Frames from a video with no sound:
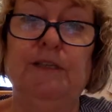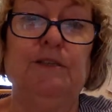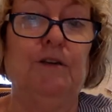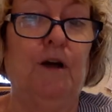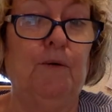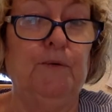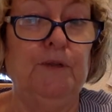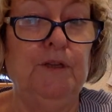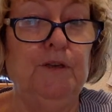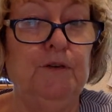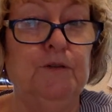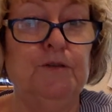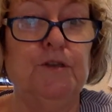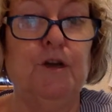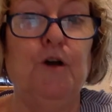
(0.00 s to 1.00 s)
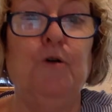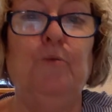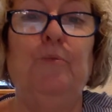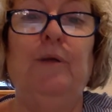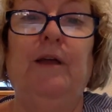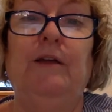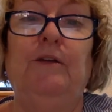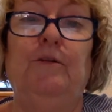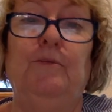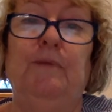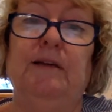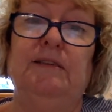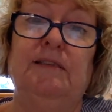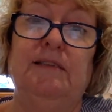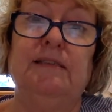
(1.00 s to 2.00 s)
is not within your scope and you
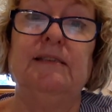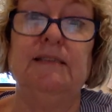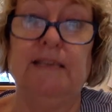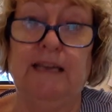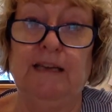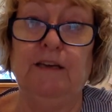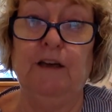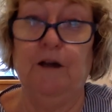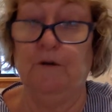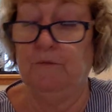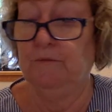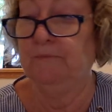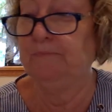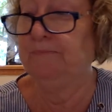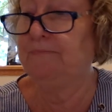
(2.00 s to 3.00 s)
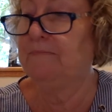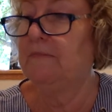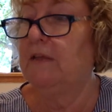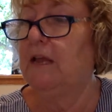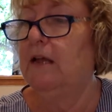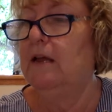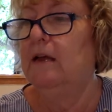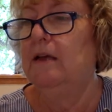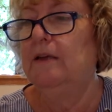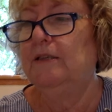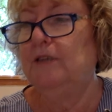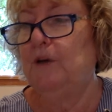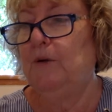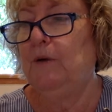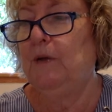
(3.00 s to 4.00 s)
must say no.
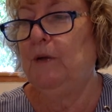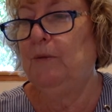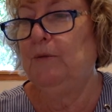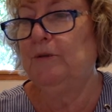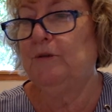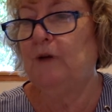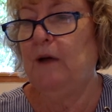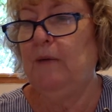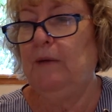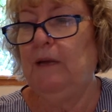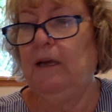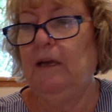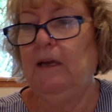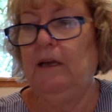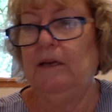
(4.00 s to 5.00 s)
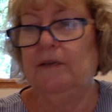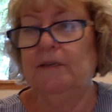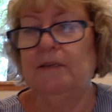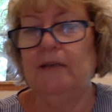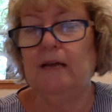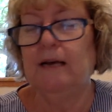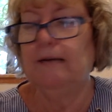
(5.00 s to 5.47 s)
So e-prescribing is,